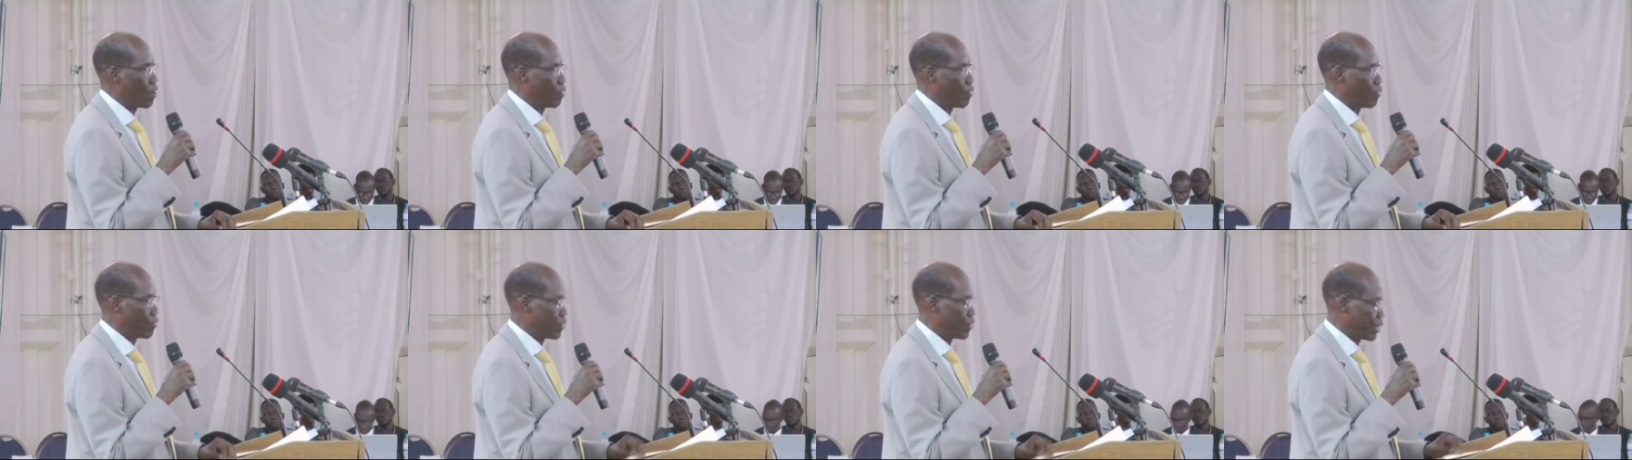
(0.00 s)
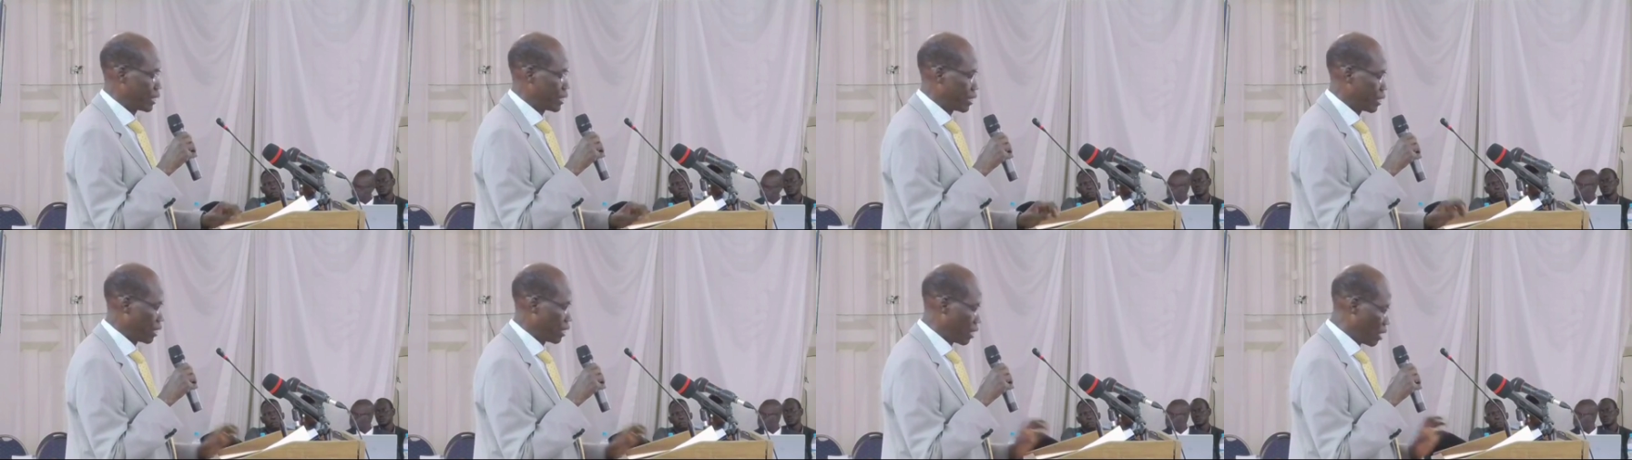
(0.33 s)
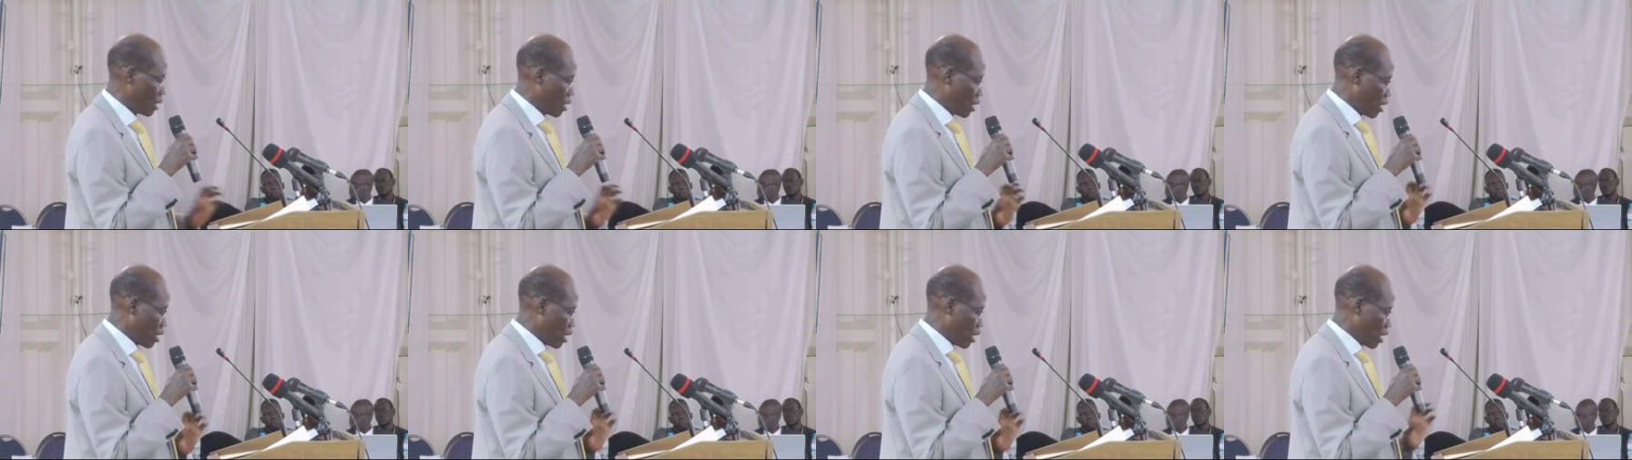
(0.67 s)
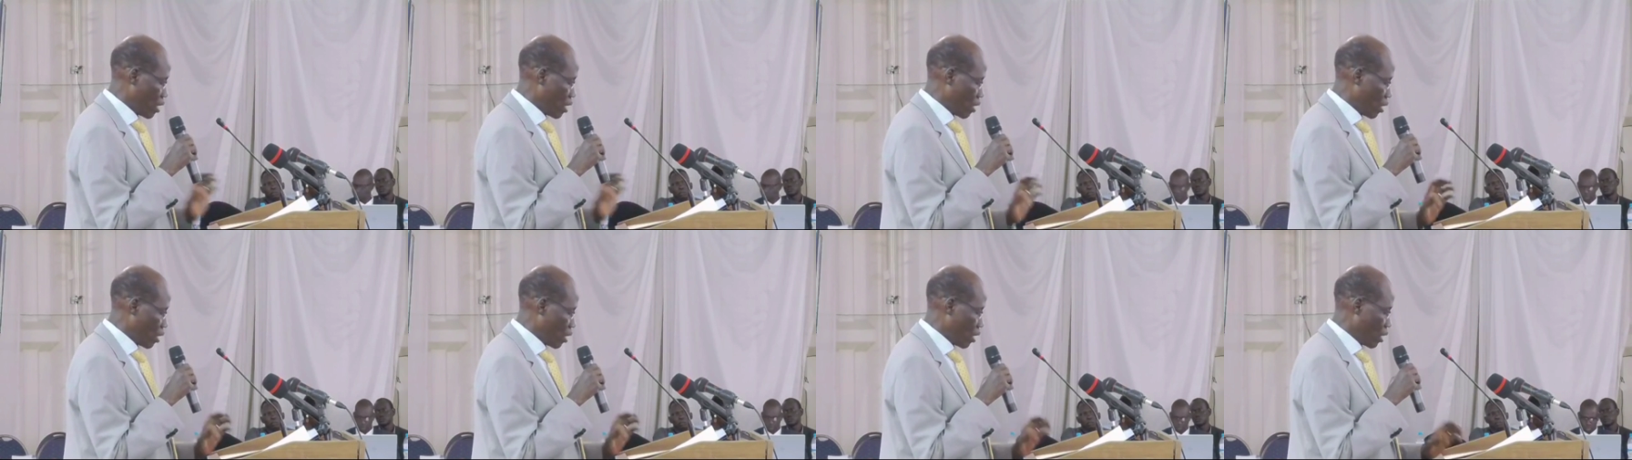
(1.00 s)
very
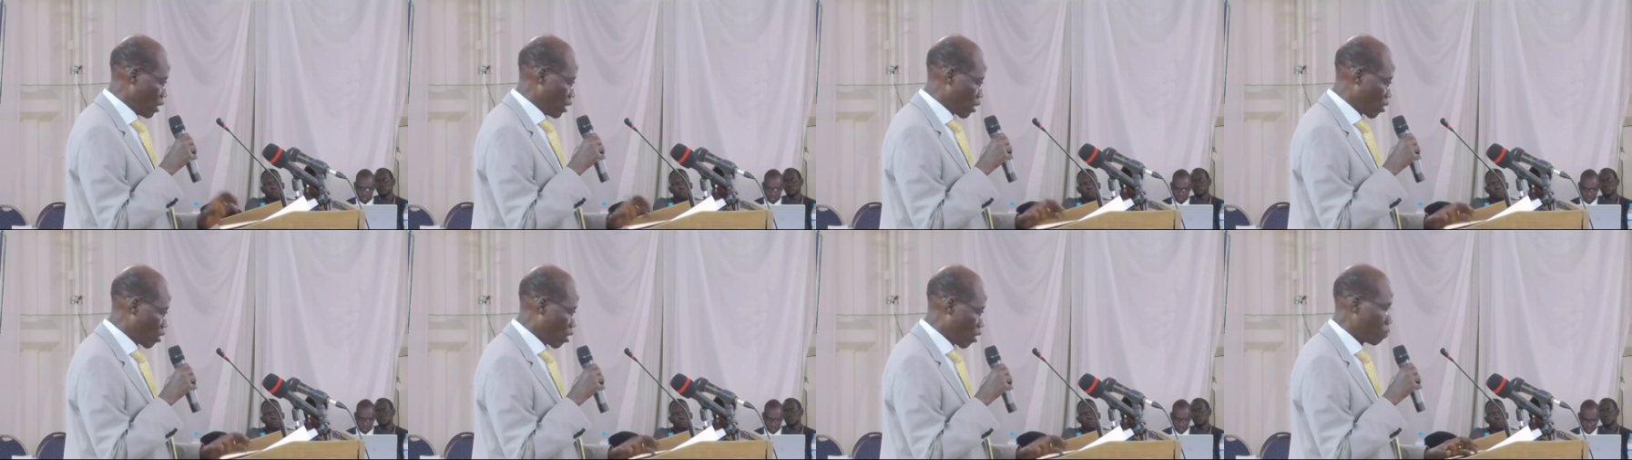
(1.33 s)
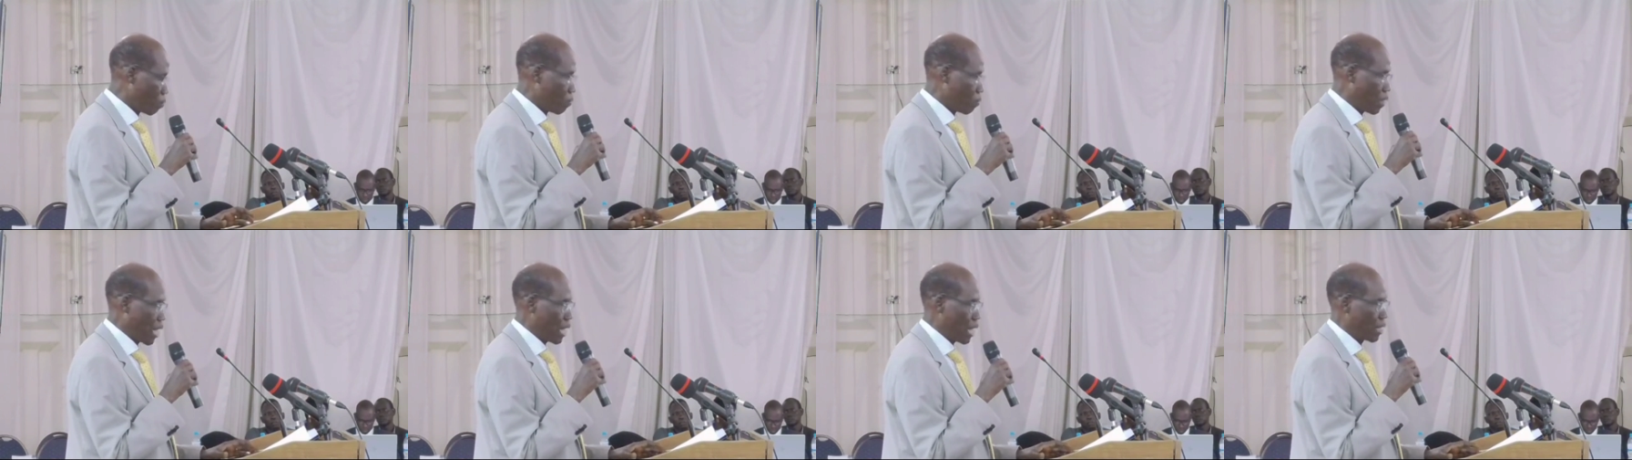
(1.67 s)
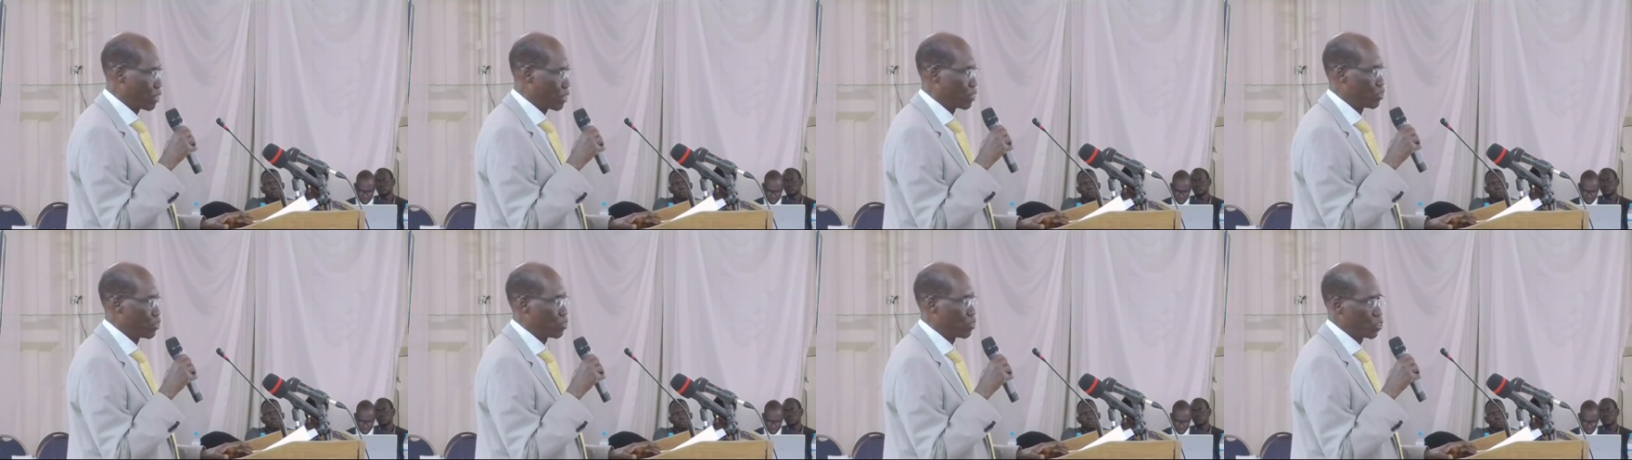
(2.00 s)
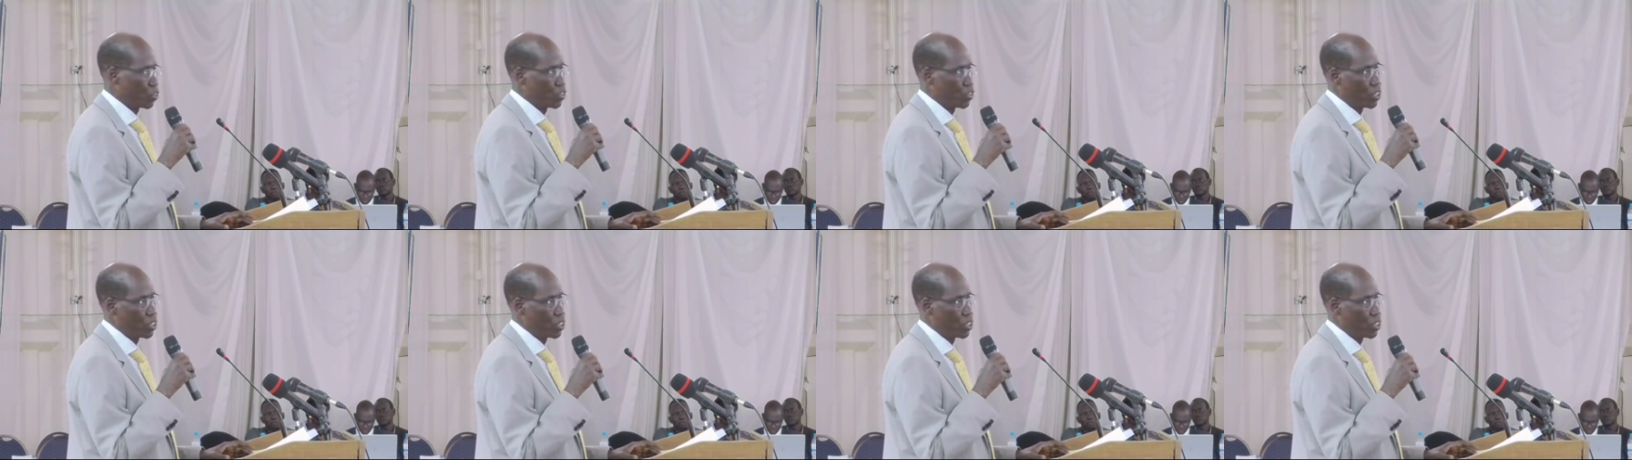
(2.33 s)
compact social